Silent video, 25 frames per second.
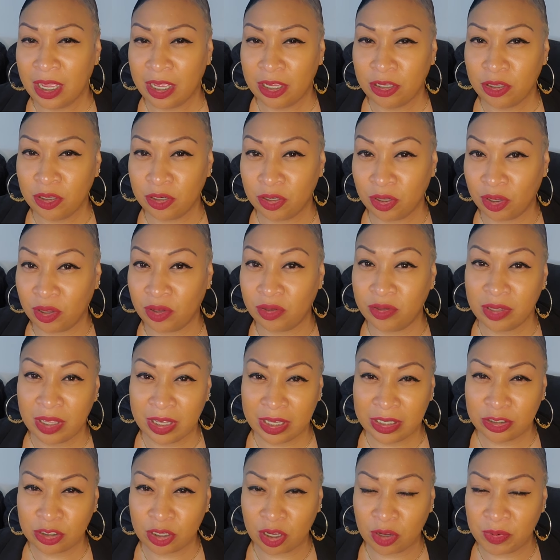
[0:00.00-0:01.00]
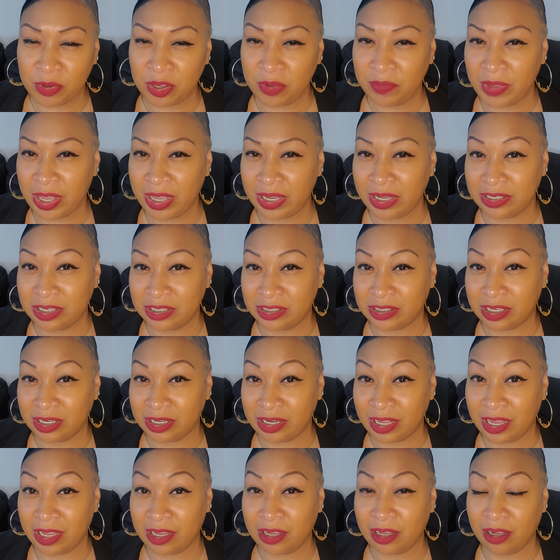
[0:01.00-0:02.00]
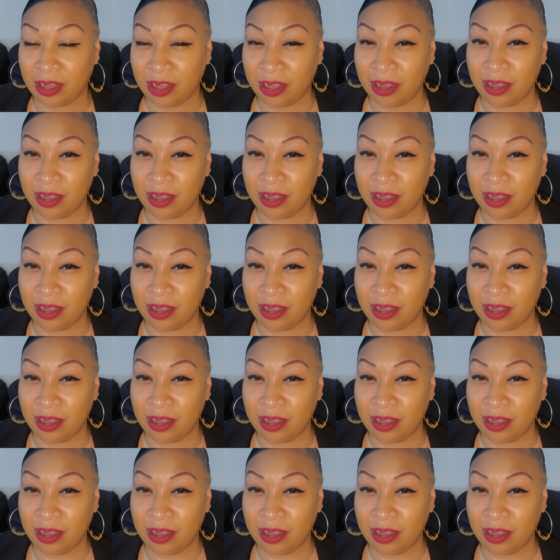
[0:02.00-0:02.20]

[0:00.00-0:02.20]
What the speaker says: you know, Scorpio man could disconnect,